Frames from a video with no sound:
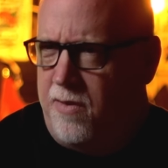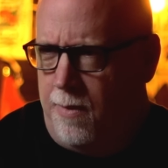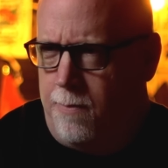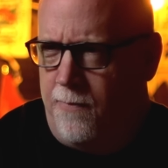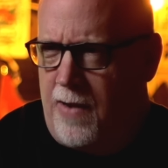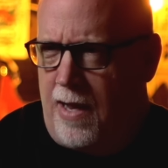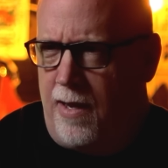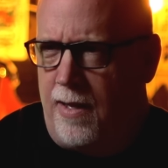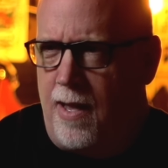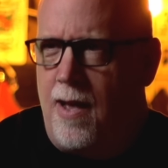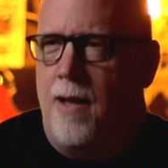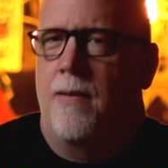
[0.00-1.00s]
the valet
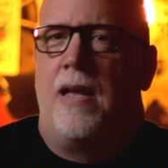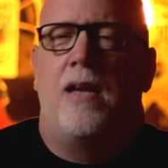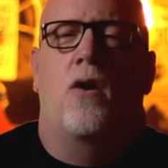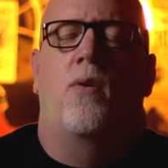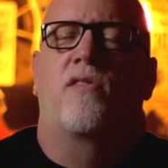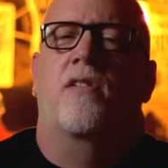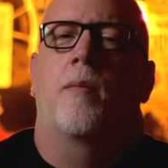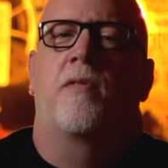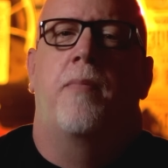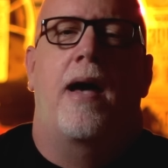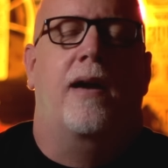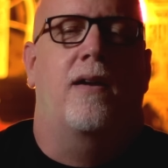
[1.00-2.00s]
guy, he always comes
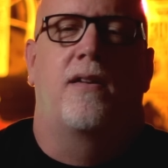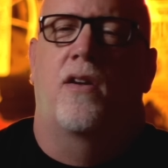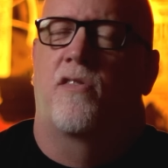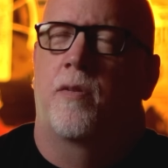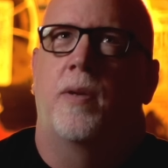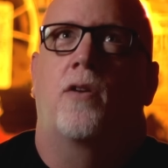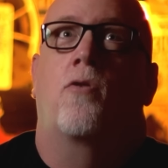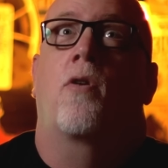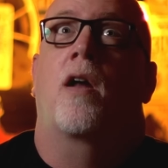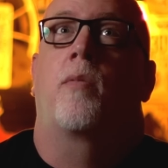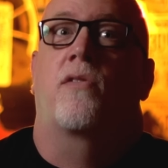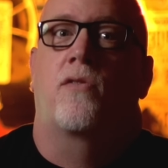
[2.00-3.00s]
back and tells some
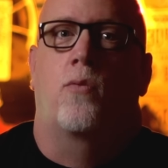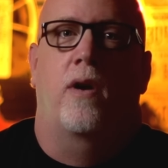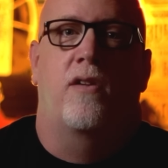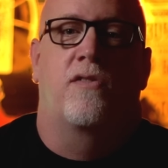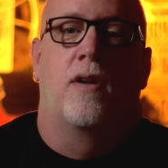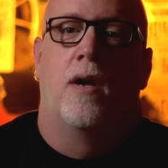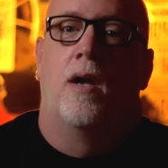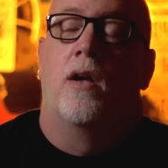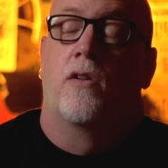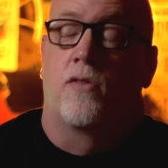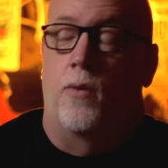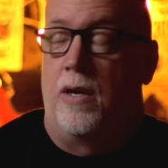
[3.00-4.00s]
incredible stories
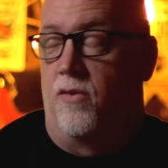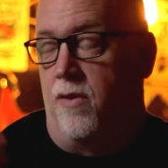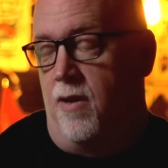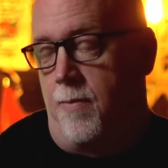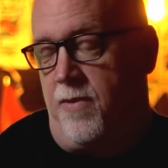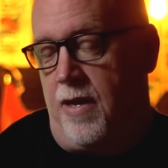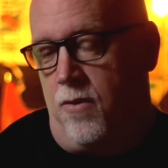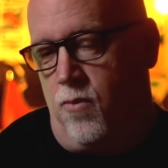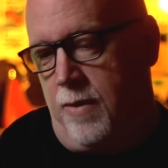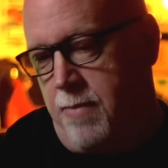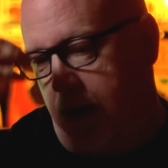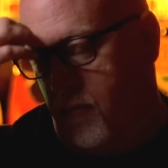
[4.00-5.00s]
so here's an update.
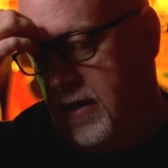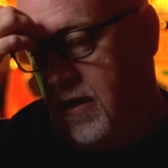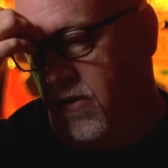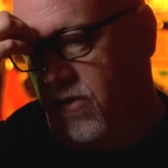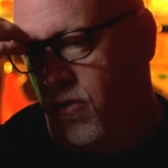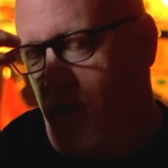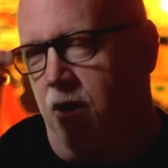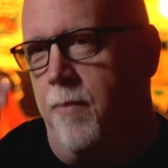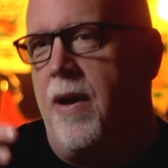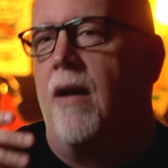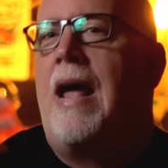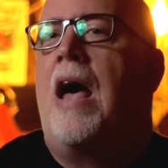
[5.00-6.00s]
We we did a story
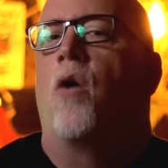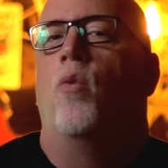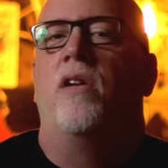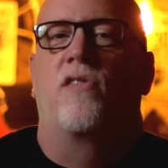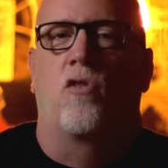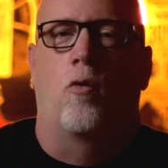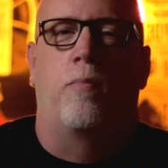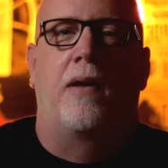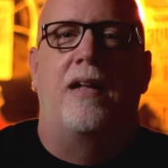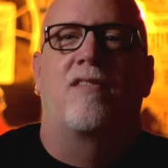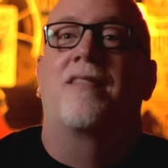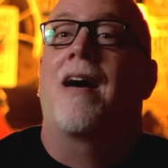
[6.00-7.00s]
about how we sold
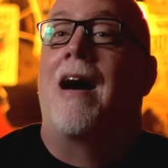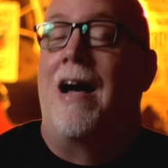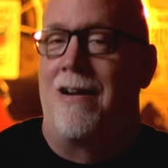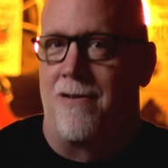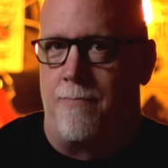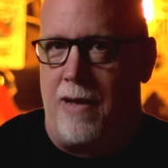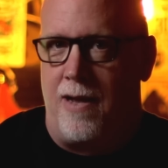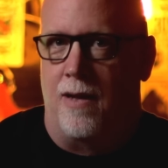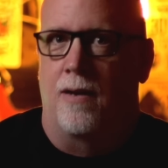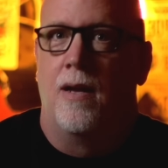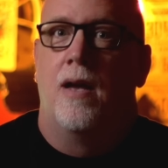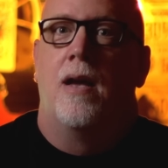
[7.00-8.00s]
plates to Iron
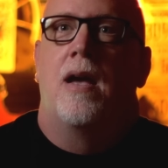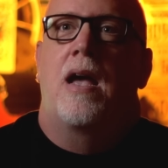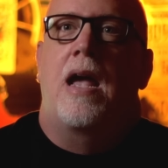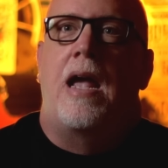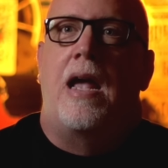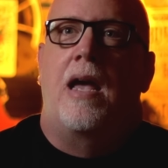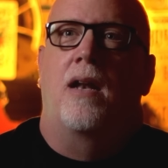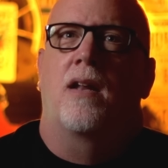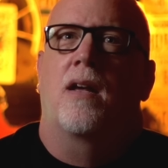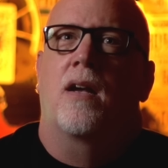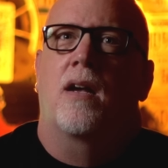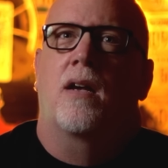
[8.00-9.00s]
Man, and
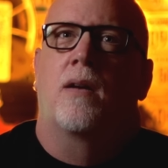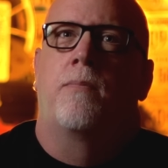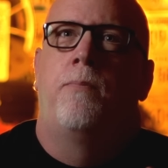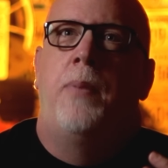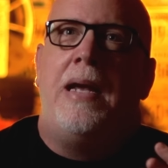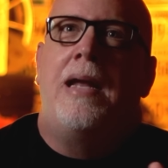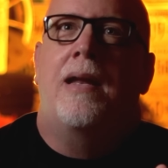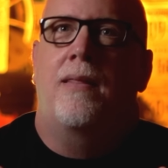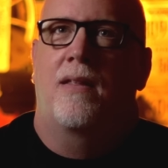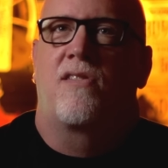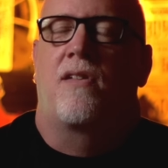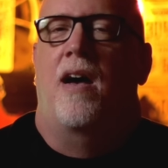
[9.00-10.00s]
being in
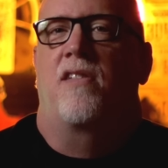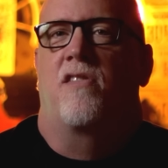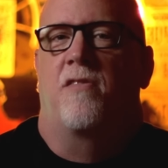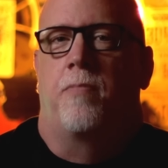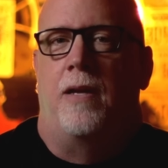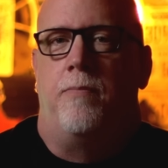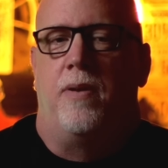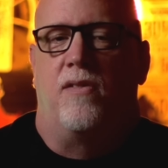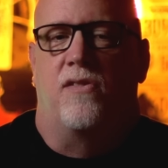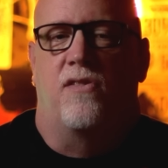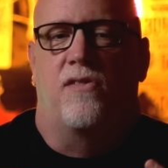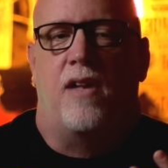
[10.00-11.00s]
this license plate
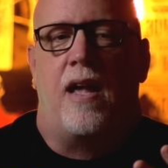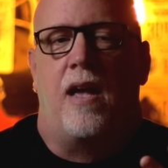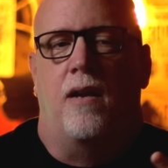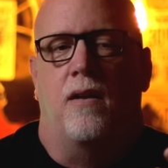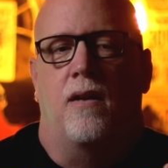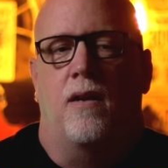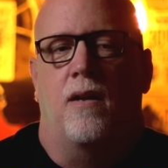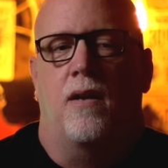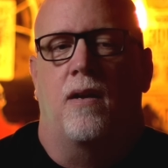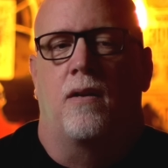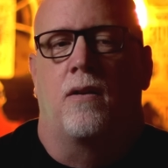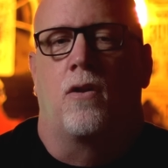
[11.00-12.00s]
business and
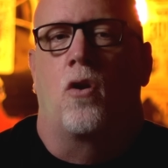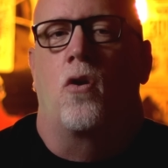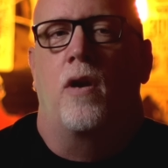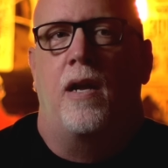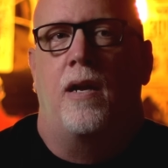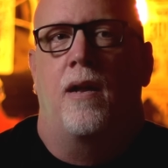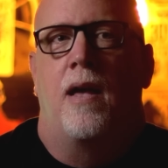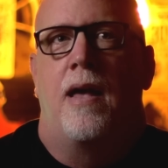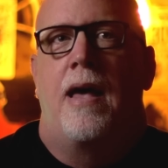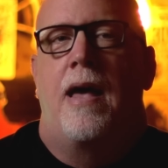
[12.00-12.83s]
learning